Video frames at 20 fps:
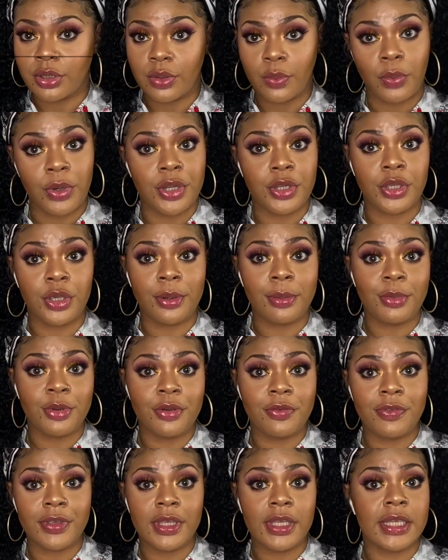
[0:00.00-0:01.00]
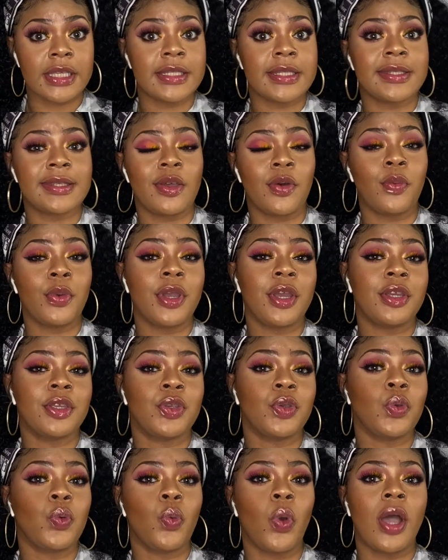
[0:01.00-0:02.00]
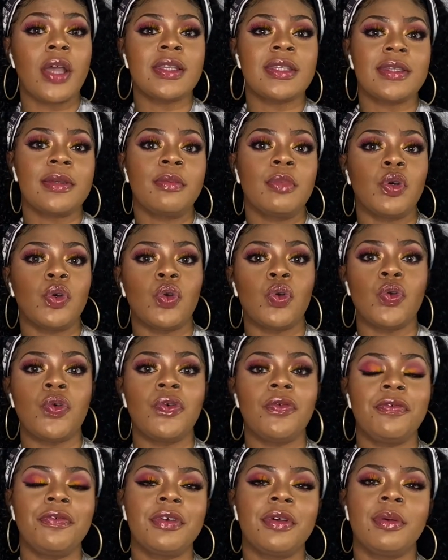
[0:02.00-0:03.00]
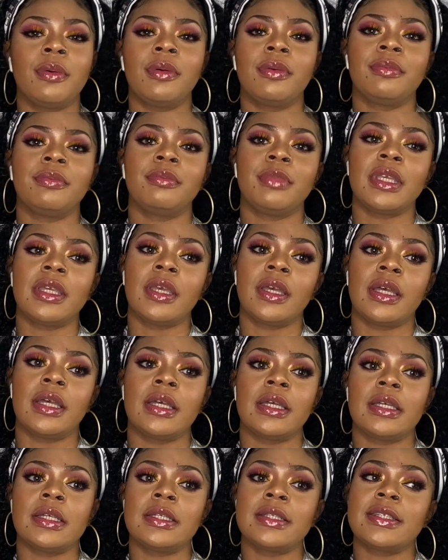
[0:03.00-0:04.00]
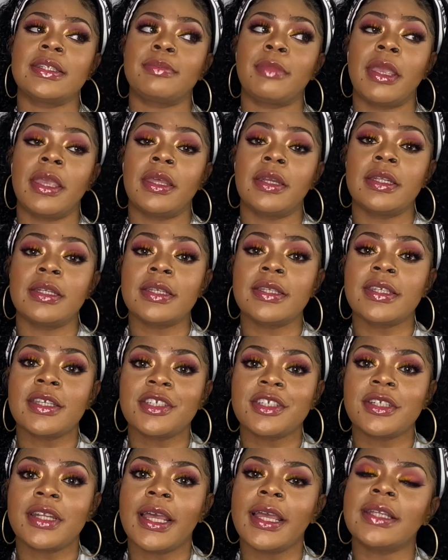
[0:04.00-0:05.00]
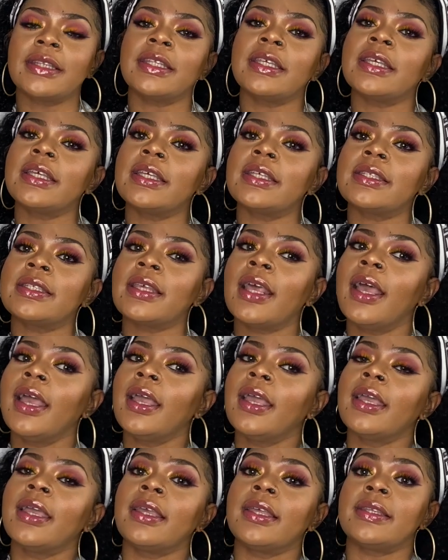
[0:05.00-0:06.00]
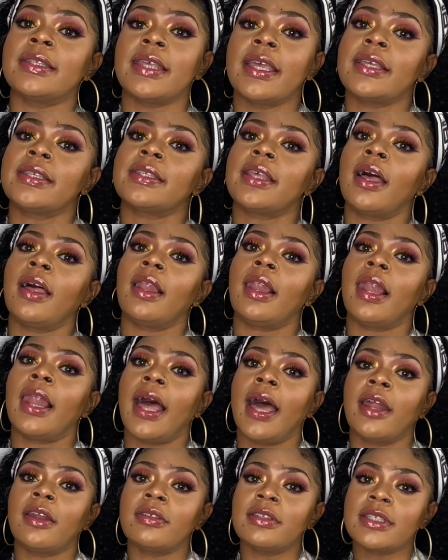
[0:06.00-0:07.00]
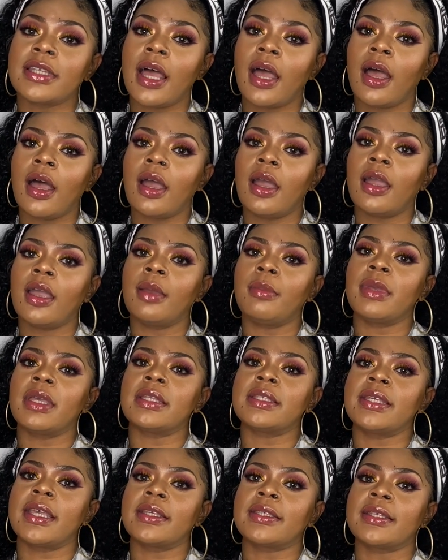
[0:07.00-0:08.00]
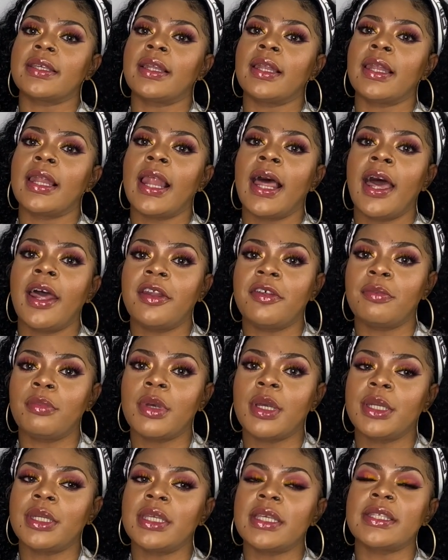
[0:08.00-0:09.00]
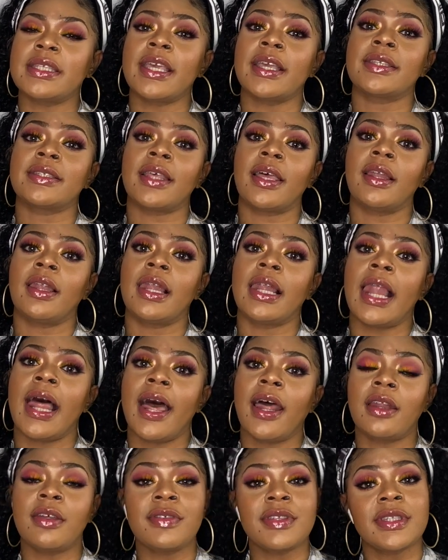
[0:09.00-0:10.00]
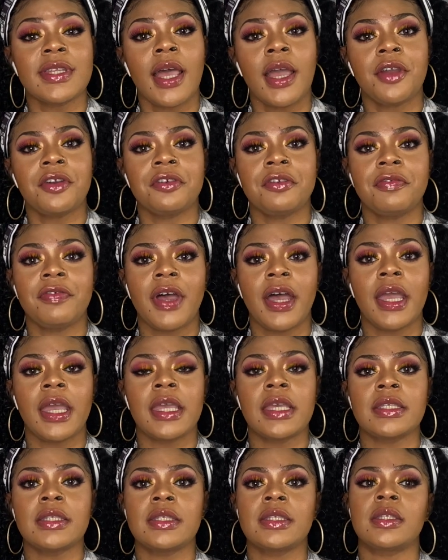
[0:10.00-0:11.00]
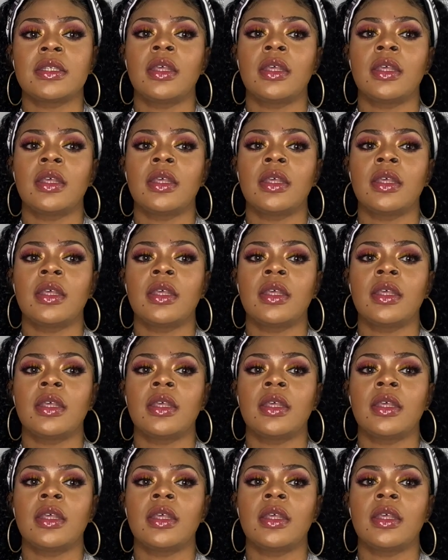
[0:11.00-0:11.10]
where you're moving is somewhere you want to move, because making a decision like this, it takes a lot of time, it takes a lot of money, it takes a lot of sacrifice.